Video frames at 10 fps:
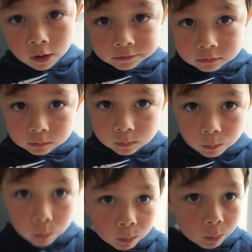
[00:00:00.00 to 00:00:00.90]
You got a
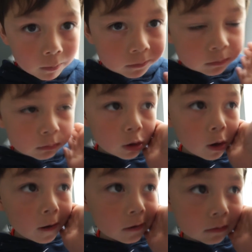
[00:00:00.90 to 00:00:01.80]
red face. Oh, you can't
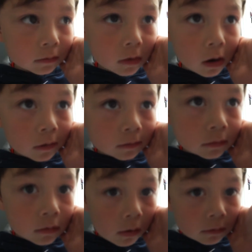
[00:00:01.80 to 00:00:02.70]
see in the camera.
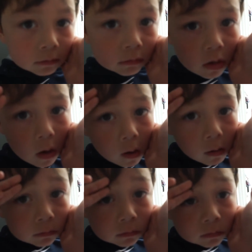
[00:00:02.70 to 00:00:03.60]
It's hot.
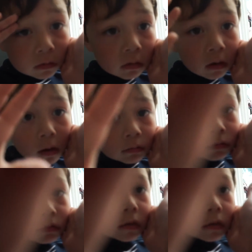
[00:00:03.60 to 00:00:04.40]
You feel hot?